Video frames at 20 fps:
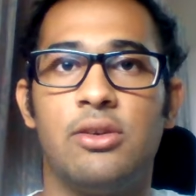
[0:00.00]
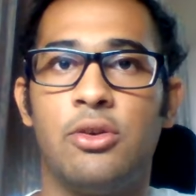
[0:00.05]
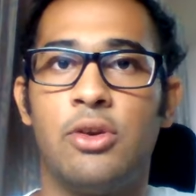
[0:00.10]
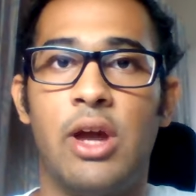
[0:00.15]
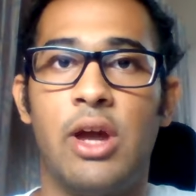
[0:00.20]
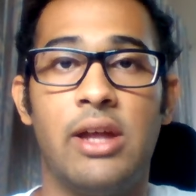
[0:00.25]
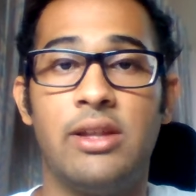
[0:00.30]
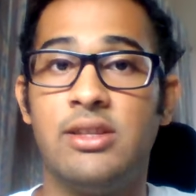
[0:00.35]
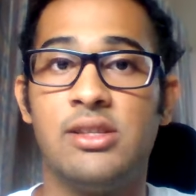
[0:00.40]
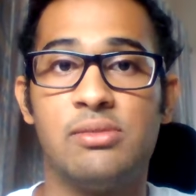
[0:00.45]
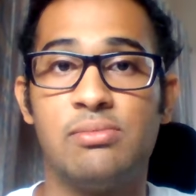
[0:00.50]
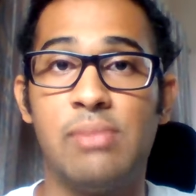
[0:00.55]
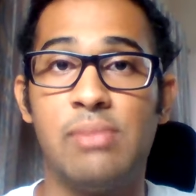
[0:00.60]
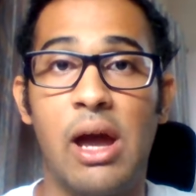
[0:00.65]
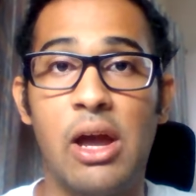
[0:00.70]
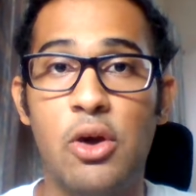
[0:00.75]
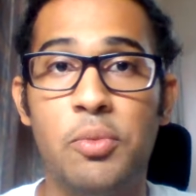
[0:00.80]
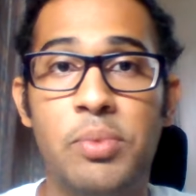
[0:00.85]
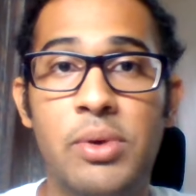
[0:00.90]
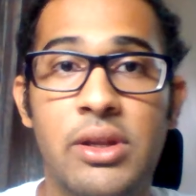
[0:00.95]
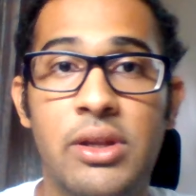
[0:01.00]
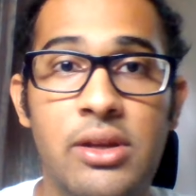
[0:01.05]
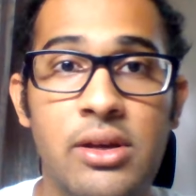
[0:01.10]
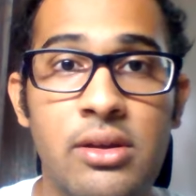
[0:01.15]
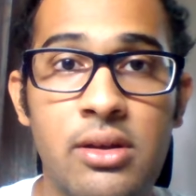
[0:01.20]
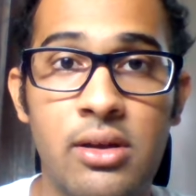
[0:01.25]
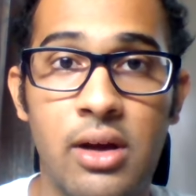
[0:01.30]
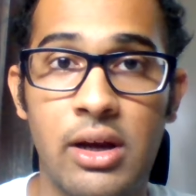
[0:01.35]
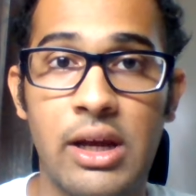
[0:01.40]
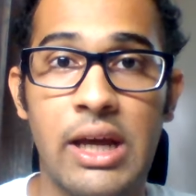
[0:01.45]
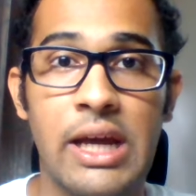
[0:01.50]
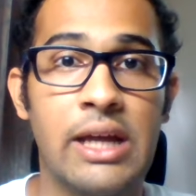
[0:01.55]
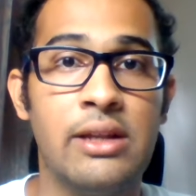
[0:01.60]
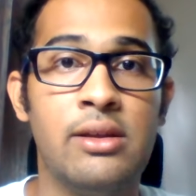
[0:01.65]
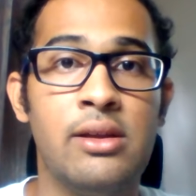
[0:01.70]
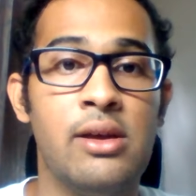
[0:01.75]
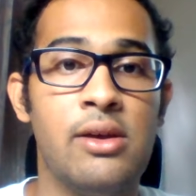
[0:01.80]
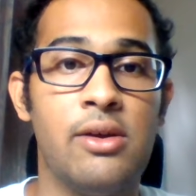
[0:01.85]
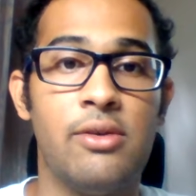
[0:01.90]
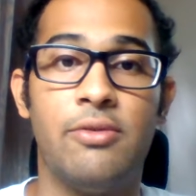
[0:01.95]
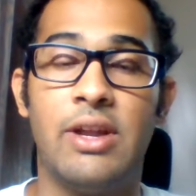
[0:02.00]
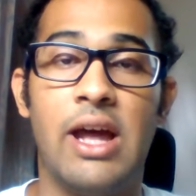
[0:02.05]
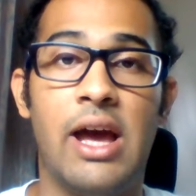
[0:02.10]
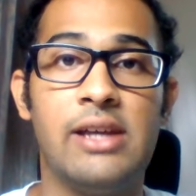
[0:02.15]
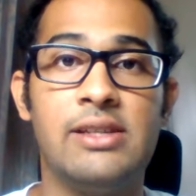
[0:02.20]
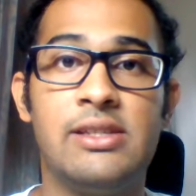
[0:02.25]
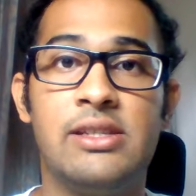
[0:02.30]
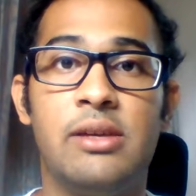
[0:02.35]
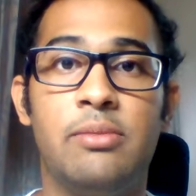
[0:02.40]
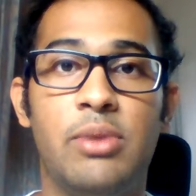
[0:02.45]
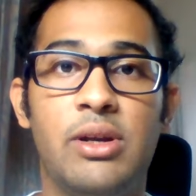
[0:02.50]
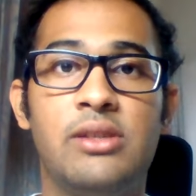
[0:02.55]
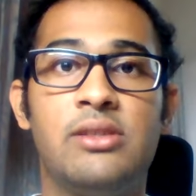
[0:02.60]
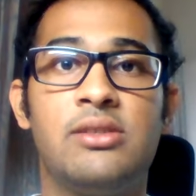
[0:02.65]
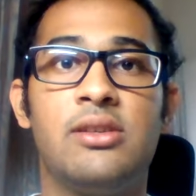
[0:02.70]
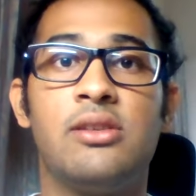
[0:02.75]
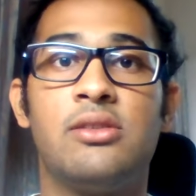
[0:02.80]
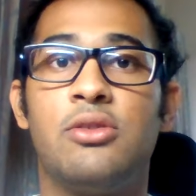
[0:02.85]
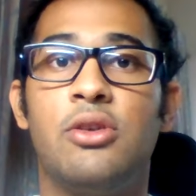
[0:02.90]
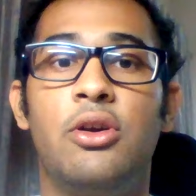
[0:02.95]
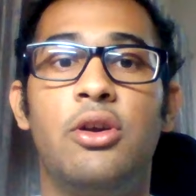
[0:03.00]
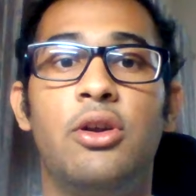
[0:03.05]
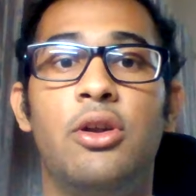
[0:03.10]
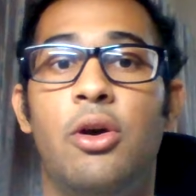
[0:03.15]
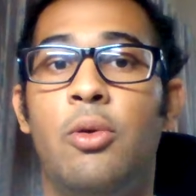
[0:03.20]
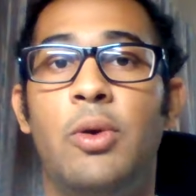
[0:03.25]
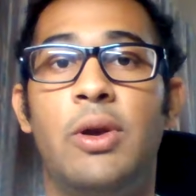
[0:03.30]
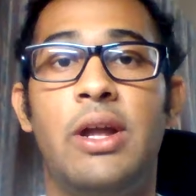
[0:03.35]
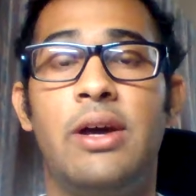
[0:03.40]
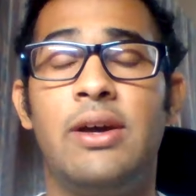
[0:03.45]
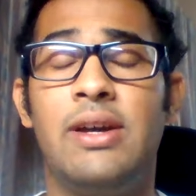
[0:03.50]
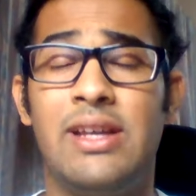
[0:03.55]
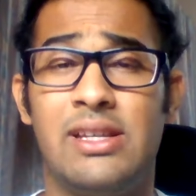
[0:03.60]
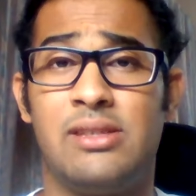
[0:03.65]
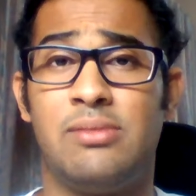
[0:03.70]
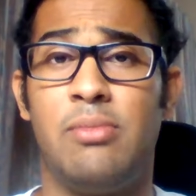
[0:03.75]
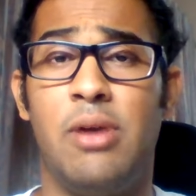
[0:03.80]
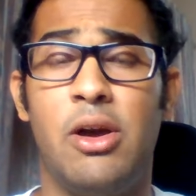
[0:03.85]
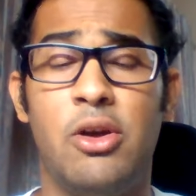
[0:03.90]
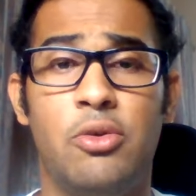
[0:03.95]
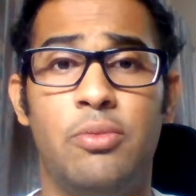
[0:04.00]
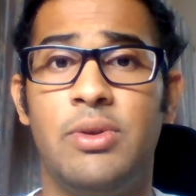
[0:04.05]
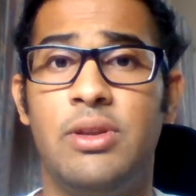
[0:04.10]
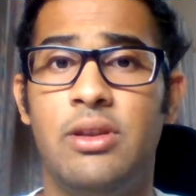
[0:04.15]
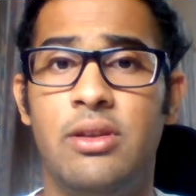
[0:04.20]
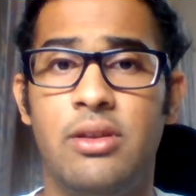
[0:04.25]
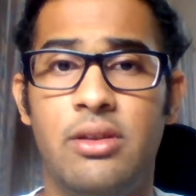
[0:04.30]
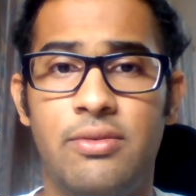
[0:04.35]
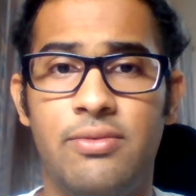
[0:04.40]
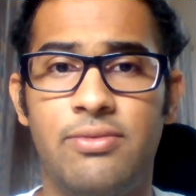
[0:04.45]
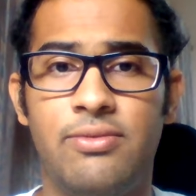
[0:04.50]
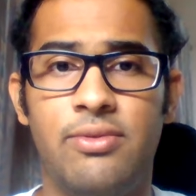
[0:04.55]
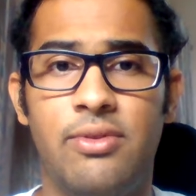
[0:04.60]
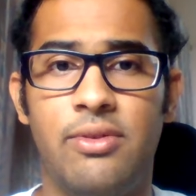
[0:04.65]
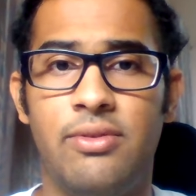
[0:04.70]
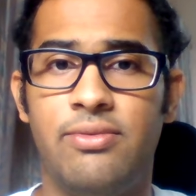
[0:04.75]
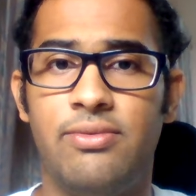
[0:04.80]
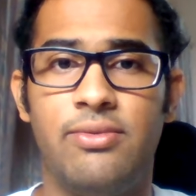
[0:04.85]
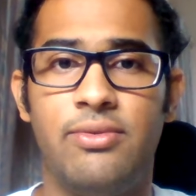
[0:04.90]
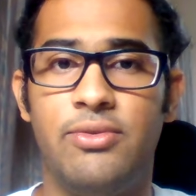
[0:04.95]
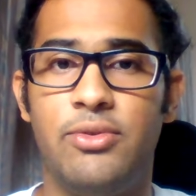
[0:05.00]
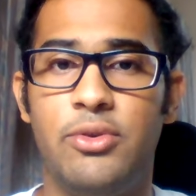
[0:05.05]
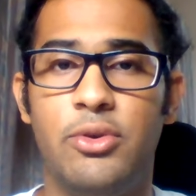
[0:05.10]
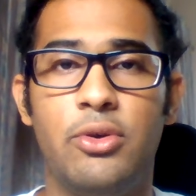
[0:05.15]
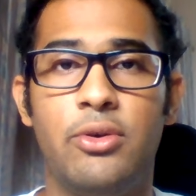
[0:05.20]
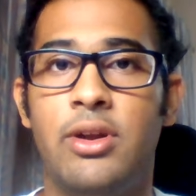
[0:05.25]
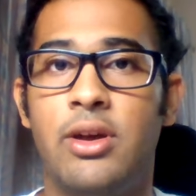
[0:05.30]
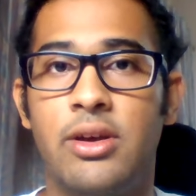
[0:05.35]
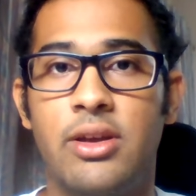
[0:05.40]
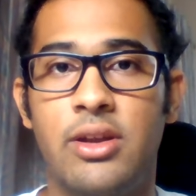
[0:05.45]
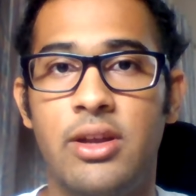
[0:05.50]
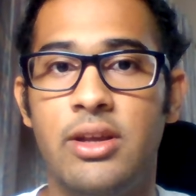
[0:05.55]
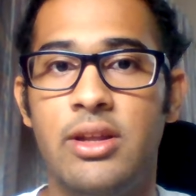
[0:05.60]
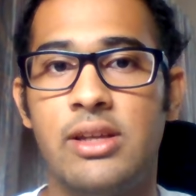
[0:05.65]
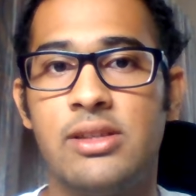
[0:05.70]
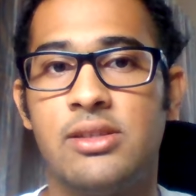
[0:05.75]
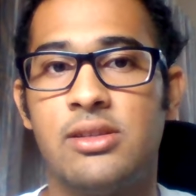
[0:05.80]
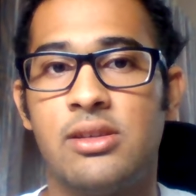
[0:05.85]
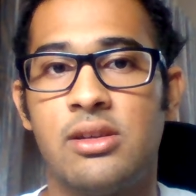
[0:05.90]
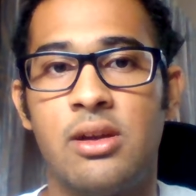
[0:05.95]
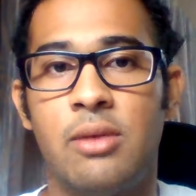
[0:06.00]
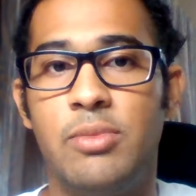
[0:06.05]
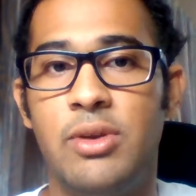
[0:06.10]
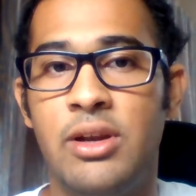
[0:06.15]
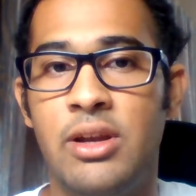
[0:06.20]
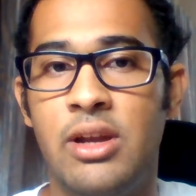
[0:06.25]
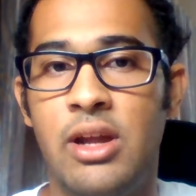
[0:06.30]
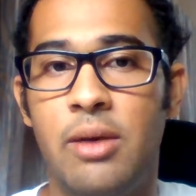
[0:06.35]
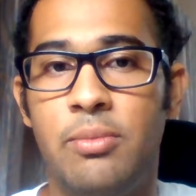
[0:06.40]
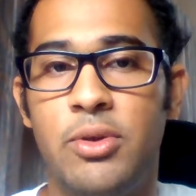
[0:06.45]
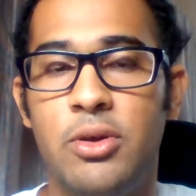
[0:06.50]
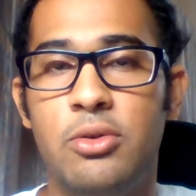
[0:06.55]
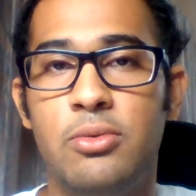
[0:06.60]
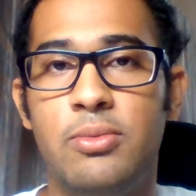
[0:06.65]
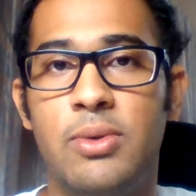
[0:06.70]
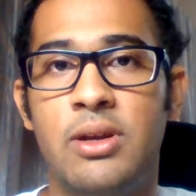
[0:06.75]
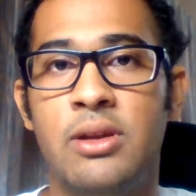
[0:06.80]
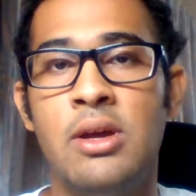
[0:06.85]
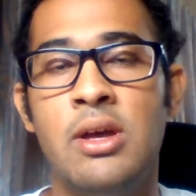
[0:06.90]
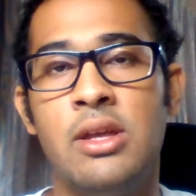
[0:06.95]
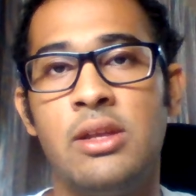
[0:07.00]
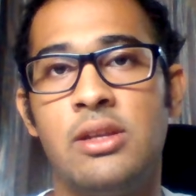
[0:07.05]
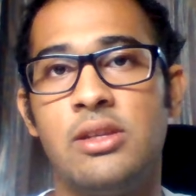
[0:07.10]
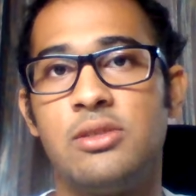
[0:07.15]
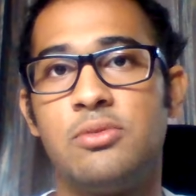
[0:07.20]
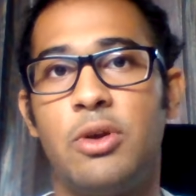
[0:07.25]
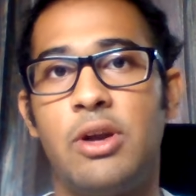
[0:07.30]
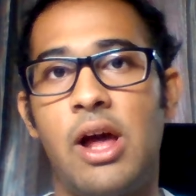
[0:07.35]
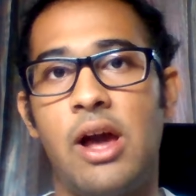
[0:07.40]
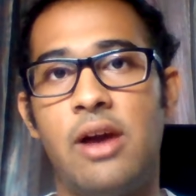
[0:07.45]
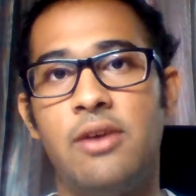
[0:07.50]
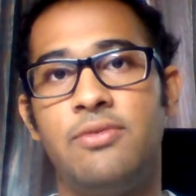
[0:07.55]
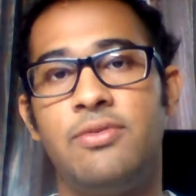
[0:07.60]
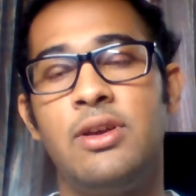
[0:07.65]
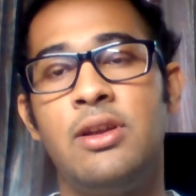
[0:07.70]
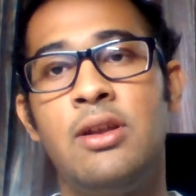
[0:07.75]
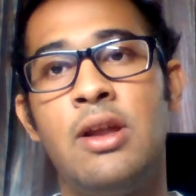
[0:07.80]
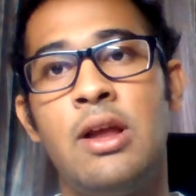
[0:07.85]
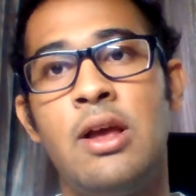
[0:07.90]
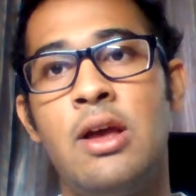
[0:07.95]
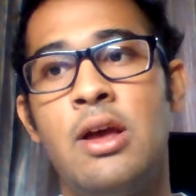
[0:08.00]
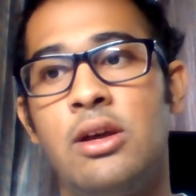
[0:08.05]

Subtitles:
Okay, and this is my opinion. Again, when I say BITS is good or whatever, that's my opinion. If you don't agree, that's completely up to you, but this is what I feel.